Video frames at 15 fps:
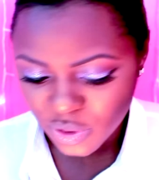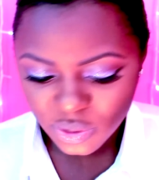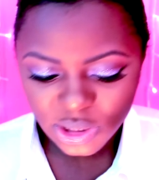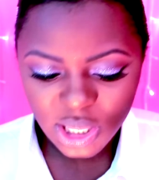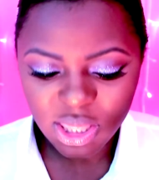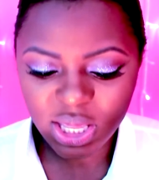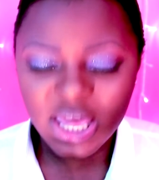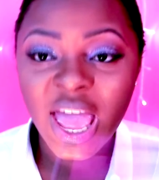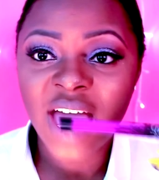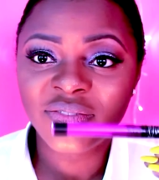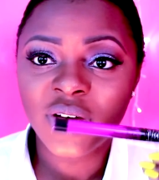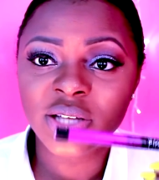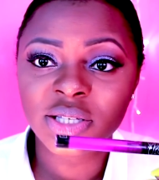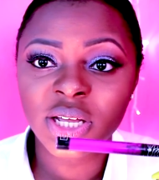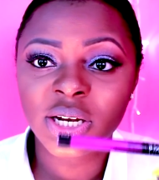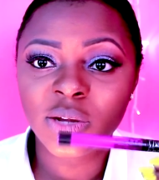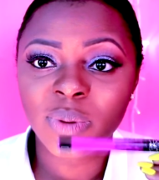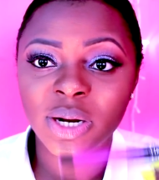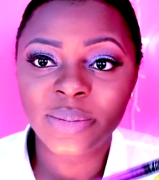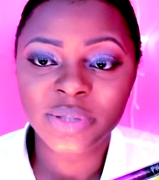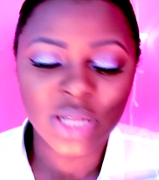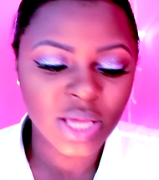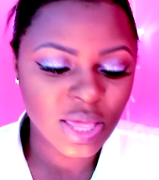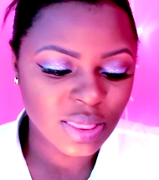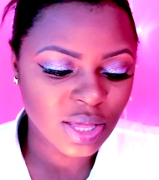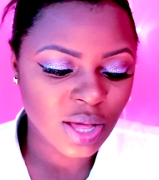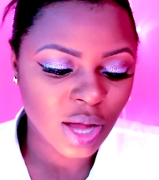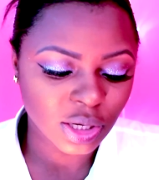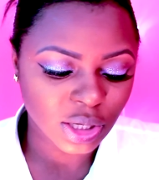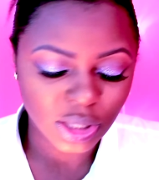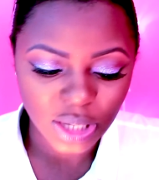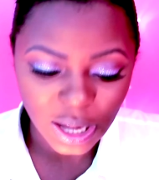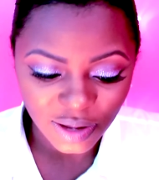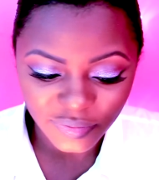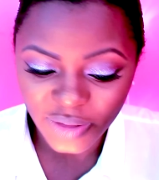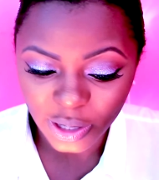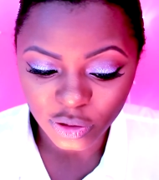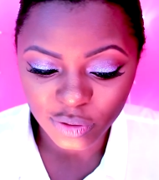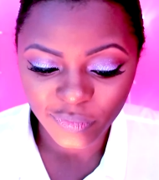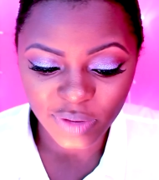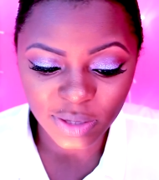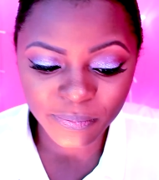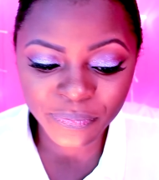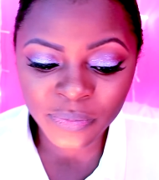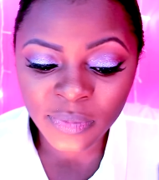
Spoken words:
using the Kat Von D liquid lipstick in the color Love LUV.